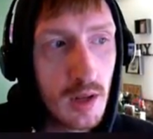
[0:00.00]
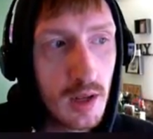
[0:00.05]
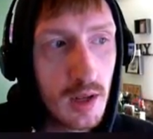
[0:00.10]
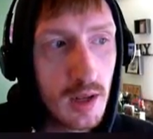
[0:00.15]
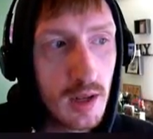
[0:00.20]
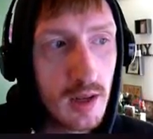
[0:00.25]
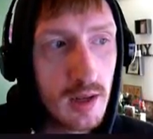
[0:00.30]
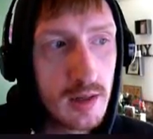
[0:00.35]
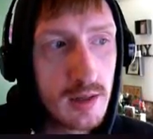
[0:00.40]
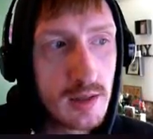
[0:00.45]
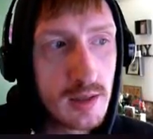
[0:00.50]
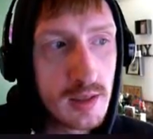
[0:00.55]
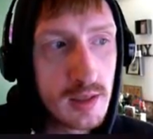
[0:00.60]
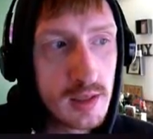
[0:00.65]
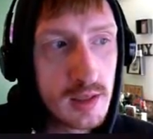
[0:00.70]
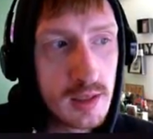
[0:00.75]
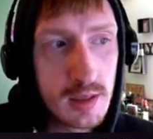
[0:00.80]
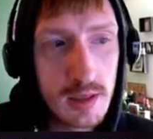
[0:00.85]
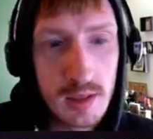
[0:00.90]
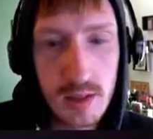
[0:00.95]
and
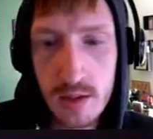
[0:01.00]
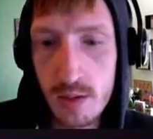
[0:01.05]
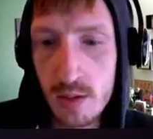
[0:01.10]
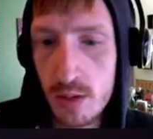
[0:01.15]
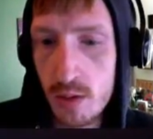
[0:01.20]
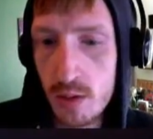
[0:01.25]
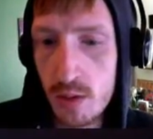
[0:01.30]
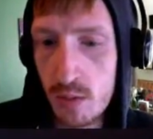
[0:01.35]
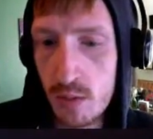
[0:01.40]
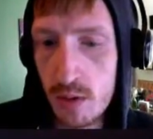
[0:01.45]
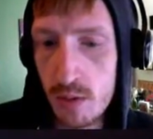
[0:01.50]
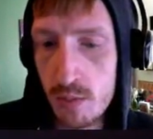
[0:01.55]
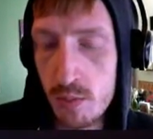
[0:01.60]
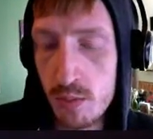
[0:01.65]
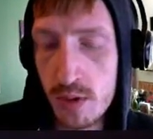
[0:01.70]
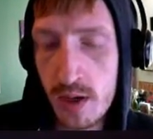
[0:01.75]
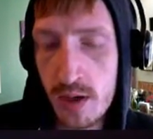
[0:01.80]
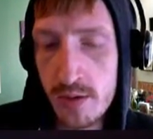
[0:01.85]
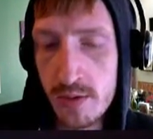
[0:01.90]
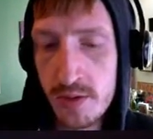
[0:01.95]
a
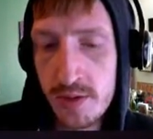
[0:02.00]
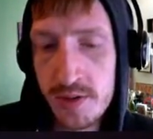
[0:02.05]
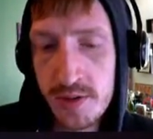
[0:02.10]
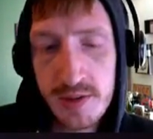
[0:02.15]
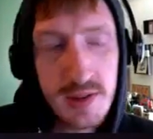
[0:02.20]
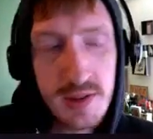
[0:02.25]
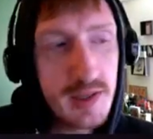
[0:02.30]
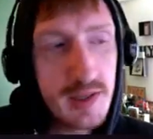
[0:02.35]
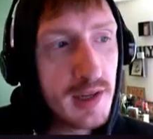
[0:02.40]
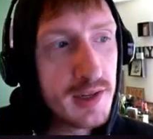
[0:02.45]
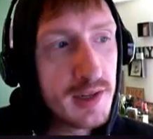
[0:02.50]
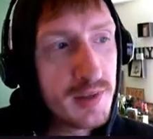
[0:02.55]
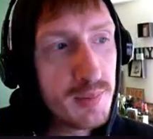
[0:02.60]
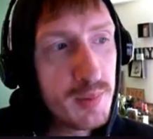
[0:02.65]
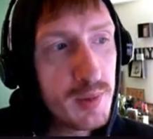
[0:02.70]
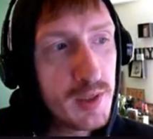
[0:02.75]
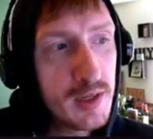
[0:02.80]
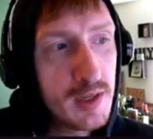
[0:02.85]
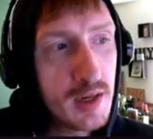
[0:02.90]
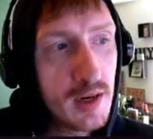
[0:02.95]
168
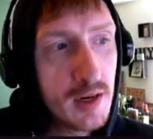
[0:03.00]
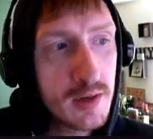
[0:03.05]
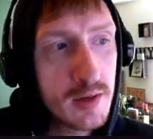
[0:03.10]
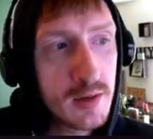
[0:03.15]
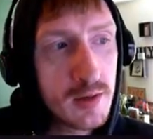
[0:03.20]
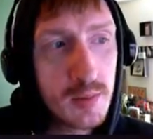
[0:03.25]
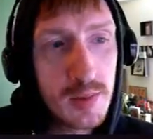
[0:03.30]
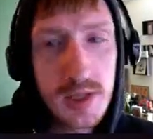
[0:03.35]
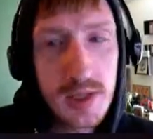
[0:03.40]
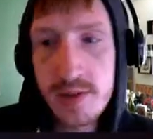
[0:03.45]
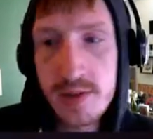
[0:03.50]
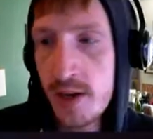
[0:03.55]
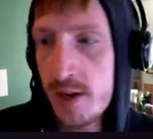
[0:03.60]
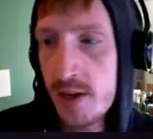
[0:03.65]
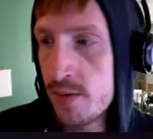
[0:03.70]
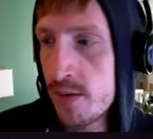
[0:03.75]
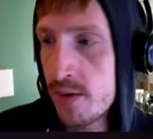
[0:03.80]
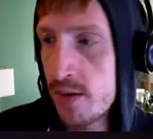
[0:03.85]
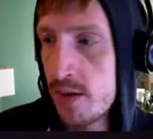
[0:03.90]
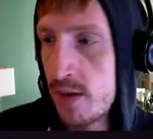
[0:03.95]
speed character beats
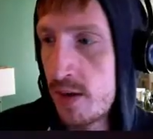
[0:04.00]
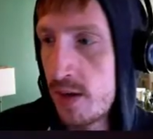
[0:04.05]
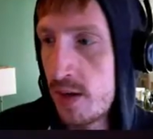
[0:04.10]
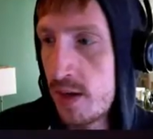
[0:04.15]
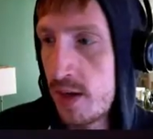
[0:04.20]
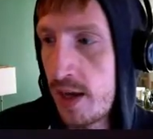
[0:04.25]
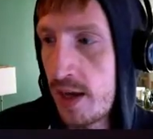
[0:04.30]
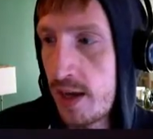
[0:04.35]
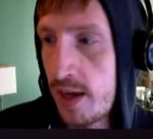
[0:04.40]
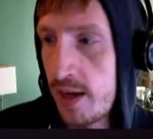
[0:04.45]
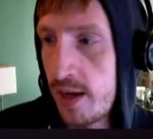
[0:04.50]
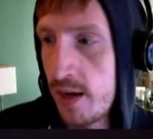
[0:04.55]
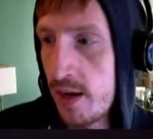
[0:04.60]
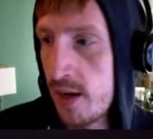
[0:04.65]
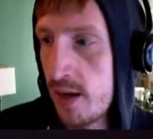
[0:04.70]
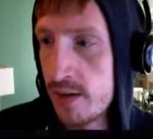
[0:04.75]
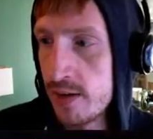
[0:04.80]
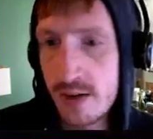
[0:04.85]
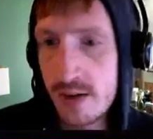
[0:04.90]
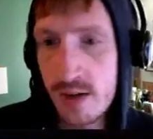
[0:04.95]
out
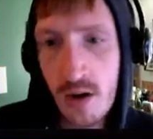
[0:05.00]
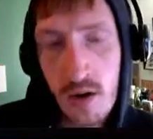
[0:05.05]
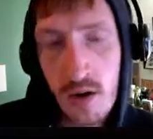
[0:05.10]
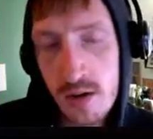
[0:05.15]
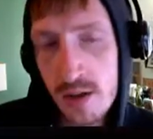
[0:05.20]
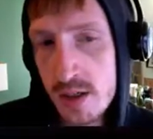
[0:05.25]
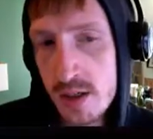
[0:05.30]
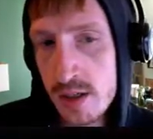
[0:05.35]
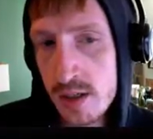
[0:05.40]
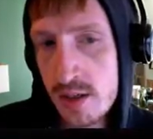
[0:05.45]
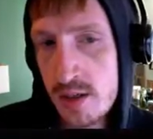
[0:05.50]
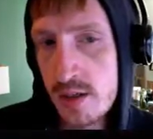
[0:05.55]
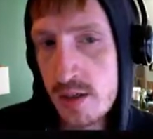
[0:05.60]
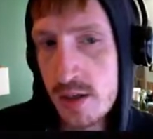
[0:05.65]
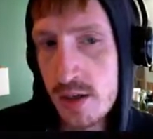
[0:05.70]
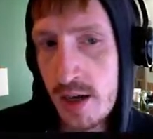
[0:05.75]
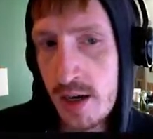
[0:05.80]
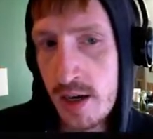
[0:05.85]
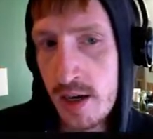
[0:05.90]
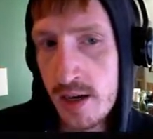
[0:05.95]

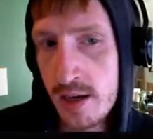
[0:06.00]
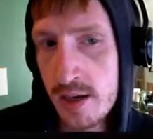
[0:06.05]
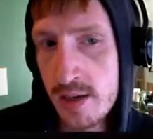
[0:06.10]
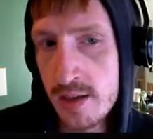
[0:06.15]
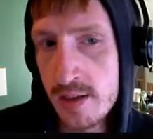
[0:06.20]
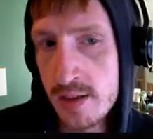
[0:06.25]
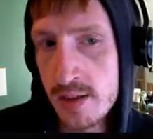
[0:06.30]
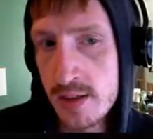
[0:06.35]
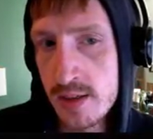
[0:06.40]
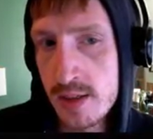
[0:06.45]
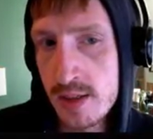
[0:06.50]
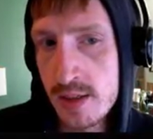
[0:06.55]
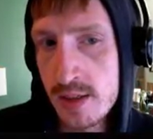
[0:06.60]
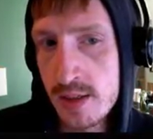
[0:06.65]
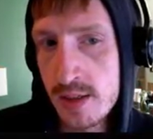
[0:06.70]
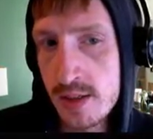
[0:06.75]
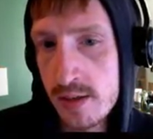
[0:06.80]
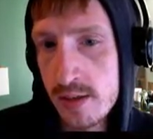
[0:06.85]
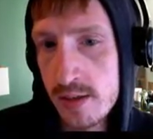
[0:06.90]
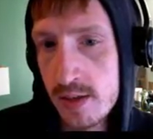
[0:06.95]
Carnage and
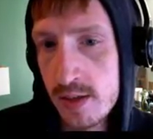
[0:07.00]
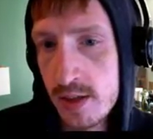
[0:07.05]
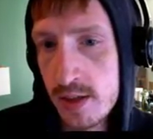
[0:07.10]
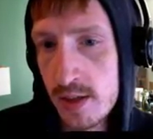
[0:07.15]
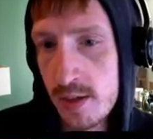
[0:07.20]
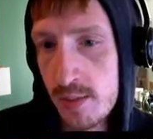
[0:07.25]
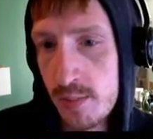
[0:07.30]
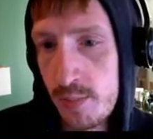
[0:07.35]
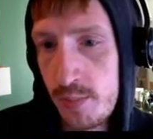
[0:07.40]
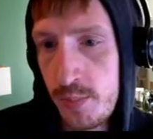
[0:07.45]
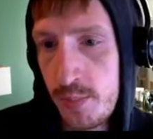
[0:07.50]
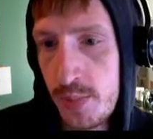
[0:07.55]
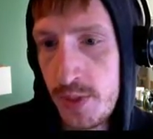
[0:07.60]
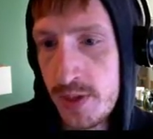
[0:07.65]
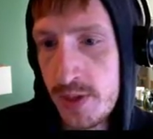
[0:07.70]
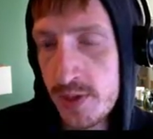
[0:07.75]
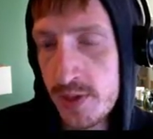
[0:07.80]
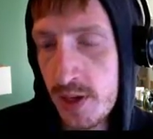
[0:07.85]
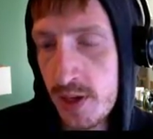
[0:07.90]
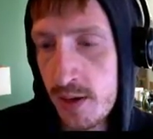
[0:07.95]

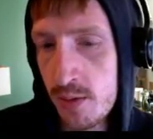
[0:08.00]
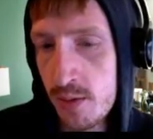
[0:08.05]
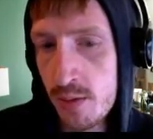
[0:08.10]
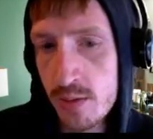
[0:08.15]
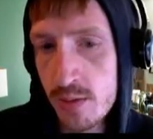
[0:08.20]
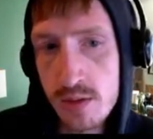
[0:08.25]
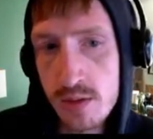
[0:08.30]
beats out